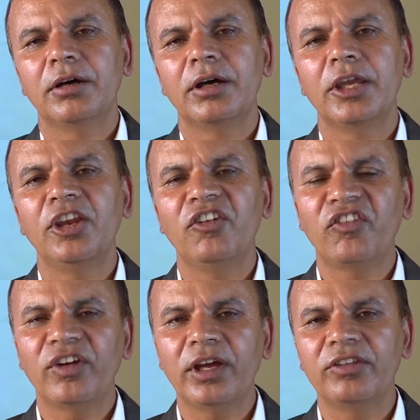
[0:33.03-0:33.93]

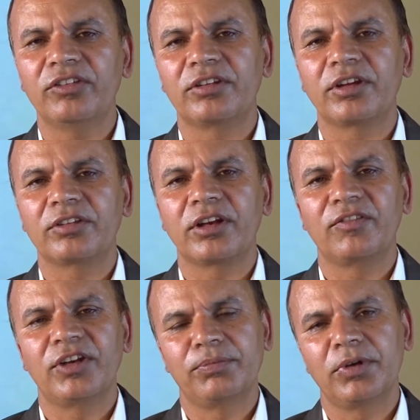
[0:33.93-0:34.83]
Infrastructure
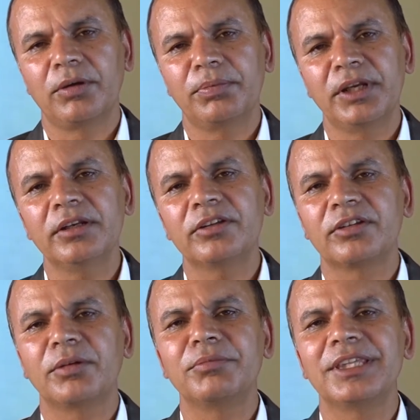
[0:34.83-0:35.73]
of development,
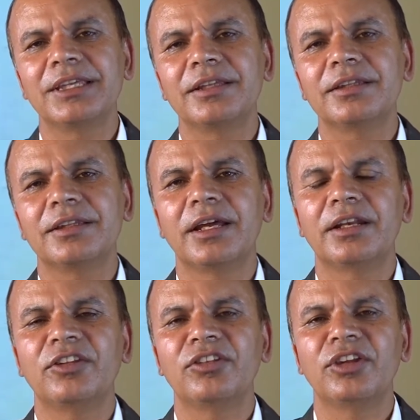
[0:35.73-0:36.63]
something
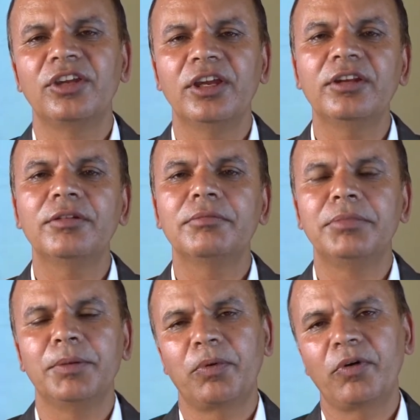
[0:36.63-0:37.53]
that is needed
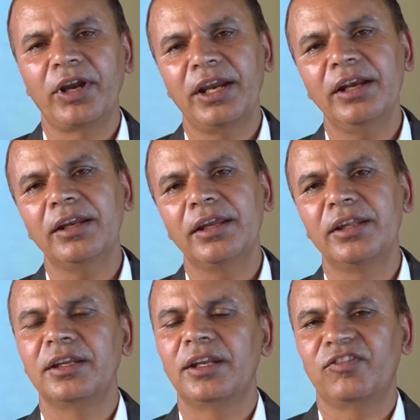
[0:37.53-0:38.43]
beforehand
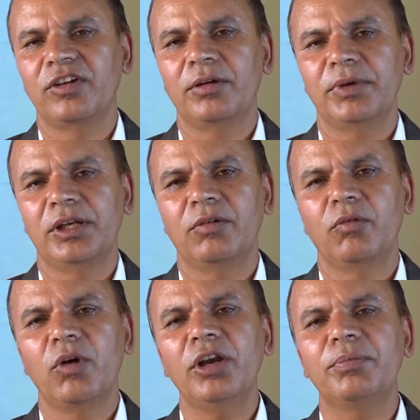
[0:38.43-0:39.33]
in the development.
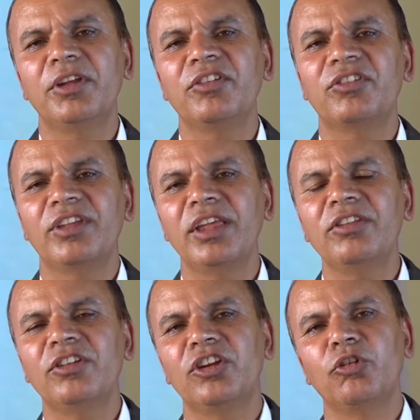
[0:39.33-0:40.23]
What brings
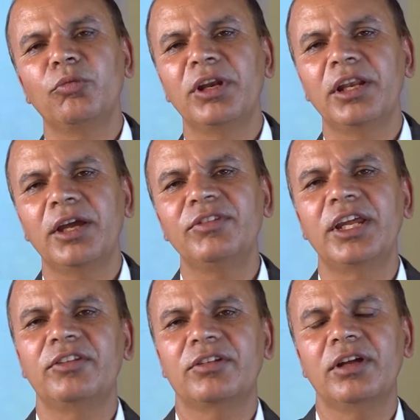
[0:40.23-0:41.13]
change in human life,
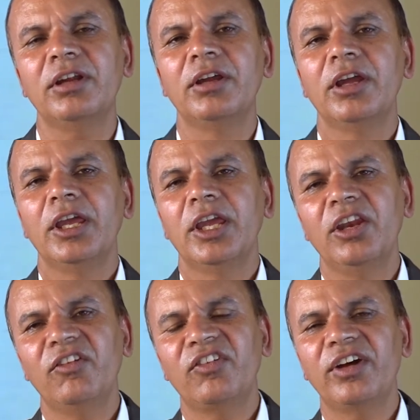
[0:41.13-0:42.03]
that is called
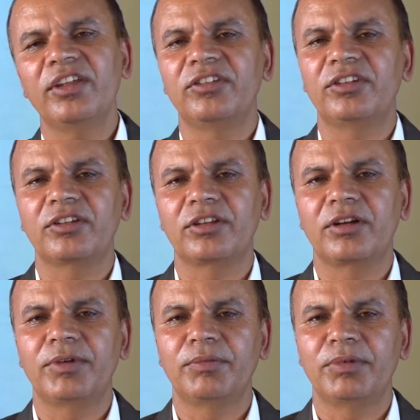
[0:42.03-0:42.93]
infrastructure
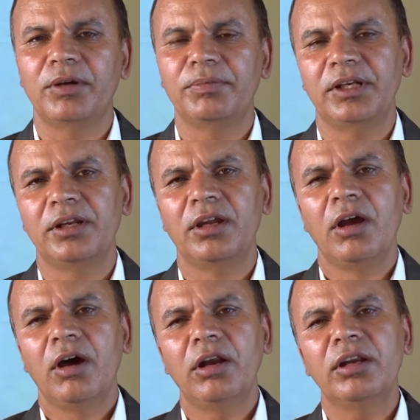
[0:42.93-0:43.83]
of development.
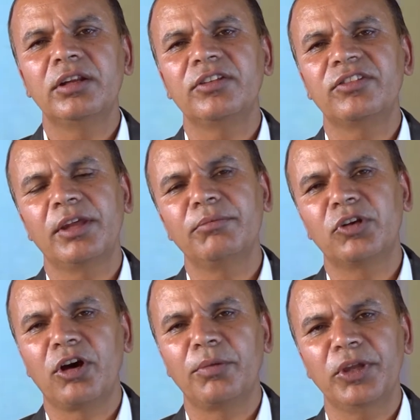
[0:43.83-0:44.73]
Under the same
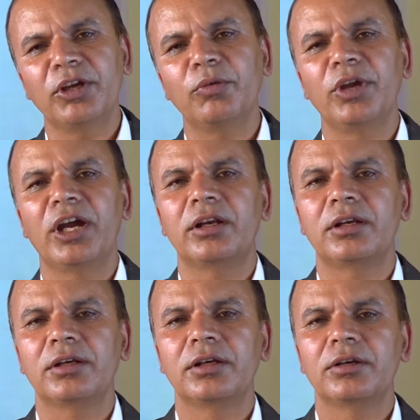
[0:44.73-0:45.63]
topic, we are
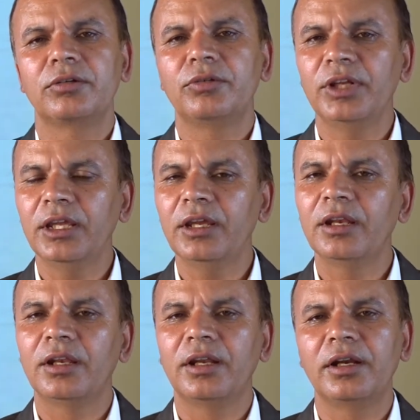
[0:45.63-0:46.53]
today
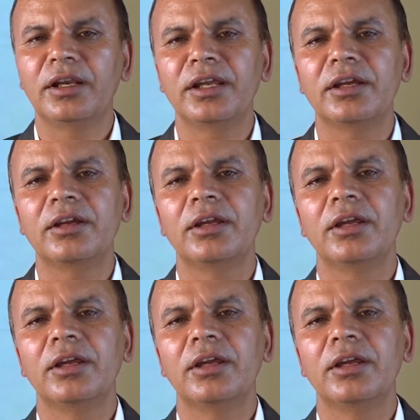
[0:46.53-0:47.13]
learning